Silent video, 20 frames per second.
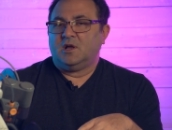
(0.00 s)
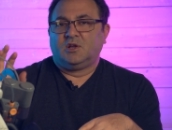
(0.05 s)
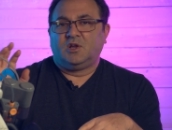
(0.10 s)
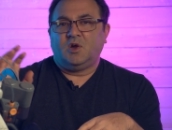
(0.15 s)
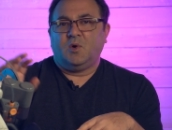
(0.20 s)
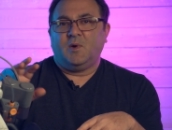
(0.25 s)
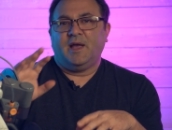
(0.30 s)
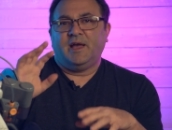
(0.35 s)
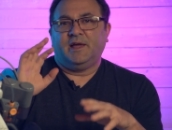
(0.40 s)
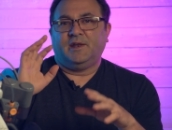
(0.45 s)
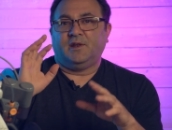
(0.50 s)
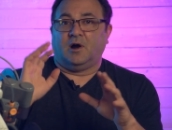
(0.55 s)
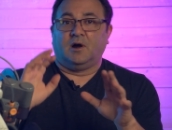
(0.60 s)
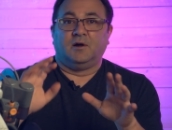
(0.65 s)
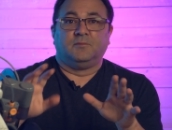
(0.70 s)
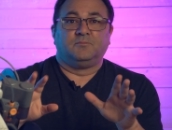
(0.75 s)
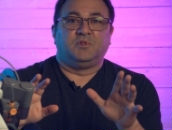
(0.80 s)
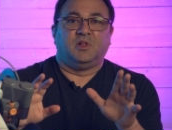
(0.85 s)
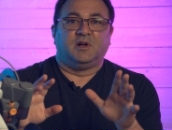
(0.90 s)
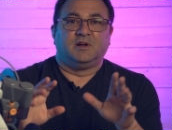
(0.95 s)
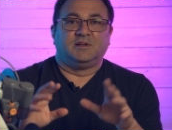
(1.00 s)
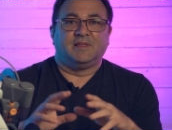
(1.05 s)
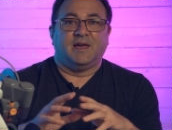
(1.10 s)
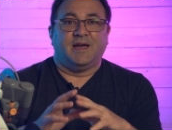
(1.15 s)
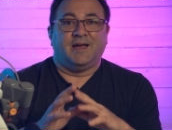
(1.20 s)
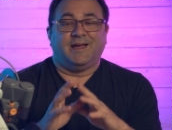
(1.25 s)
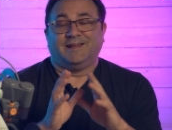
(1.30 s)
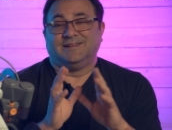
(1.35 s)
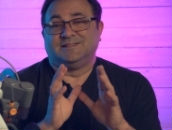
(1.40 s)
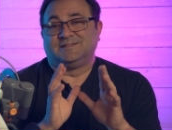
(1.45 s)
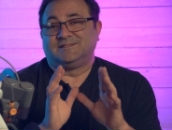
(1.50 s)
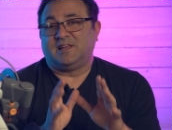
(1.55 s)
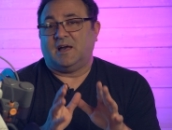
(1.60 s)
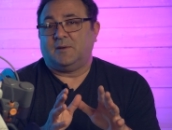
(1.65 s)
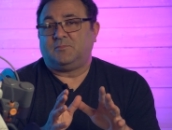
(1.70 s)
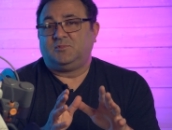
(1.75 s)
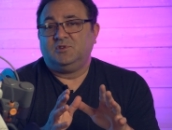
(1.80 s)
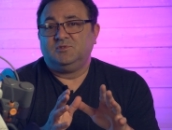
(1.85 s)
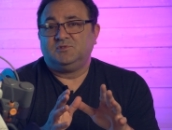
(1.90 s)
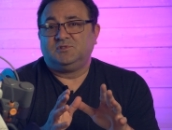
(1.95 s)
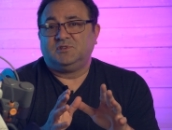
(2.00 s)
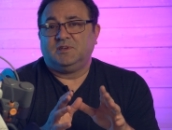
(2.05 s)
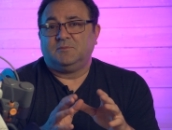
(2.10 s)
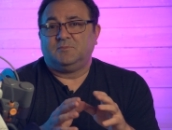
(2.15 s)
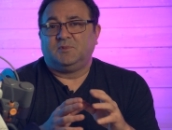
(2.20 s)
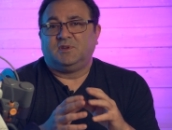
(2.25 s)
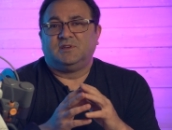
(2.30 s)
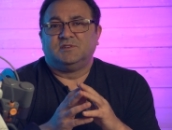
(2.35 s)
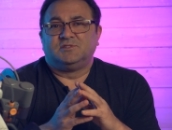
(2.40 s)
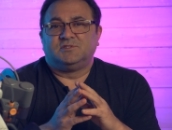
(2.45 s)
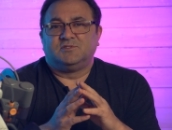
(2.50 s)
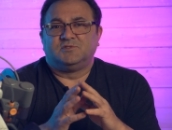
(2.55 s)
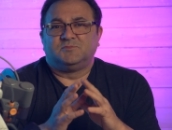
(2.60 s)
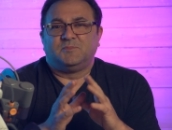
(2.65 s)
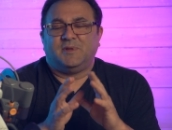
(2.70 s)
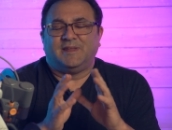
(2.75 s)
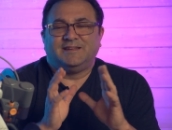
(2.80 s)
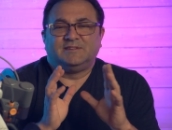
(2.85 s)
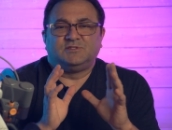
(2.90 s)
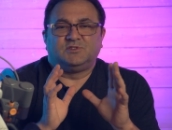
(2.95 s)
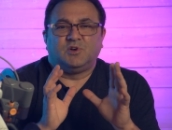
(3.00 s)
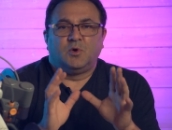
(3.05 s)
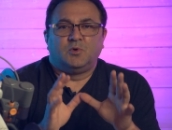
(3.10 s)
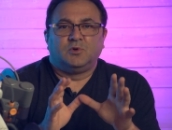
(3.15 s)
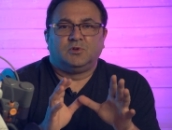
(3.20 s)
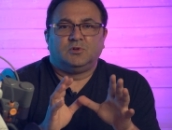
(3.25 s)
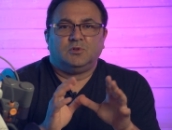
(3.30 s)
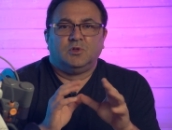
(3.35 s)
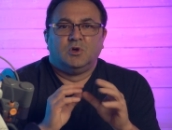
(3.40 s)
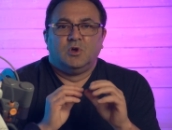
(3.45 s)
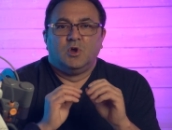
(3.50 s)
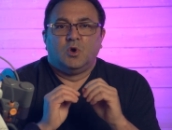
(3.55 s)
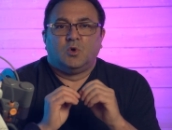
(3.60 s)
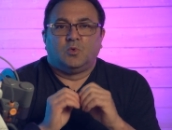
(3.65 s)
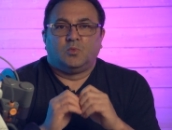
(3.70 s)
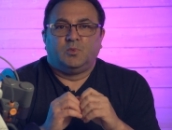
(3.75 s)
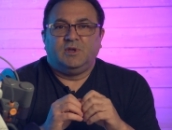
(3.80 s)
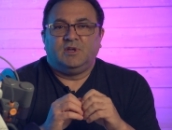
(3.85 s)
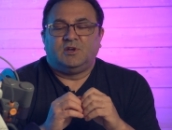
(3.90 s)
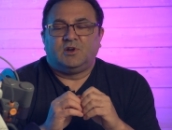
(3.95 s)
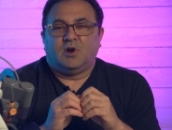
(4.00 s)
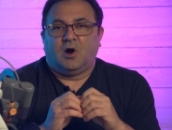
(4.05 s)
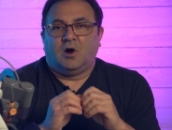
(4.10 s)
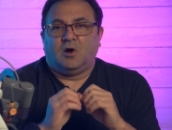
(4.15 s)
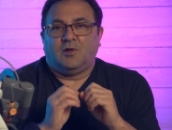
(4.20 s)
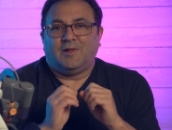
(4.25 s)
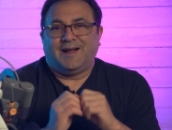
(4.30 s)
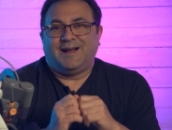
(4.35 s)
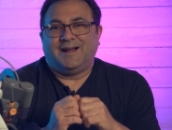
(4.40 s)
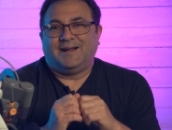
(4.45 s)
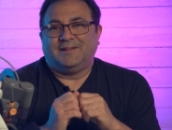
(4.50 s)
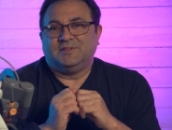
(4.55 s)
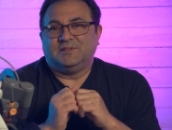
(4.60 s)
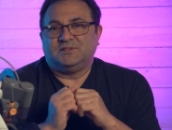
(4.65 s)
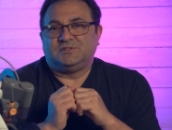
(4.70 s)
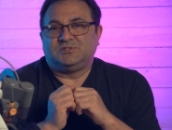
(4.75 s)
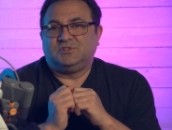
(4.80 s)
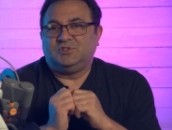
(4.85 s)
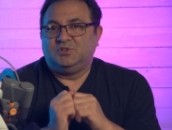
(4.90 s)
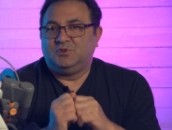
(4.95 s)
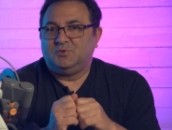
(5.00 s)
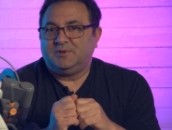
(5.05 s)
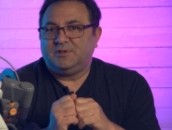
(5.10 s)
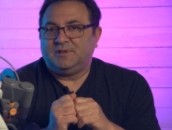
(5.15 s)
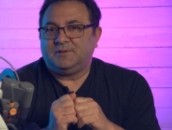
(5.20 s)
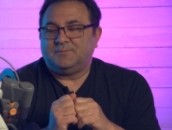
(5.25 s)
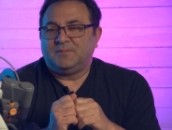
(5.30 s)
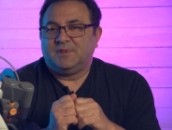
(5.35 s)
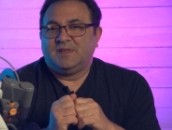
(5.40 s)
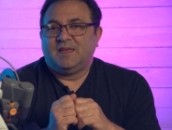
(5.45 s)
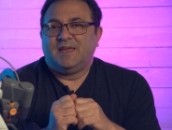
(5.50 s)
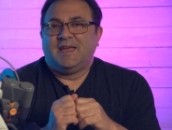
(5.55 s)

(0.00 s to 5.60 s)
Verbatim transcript: go ahead, unplug that and stop using it because there's been a total recall on this unit.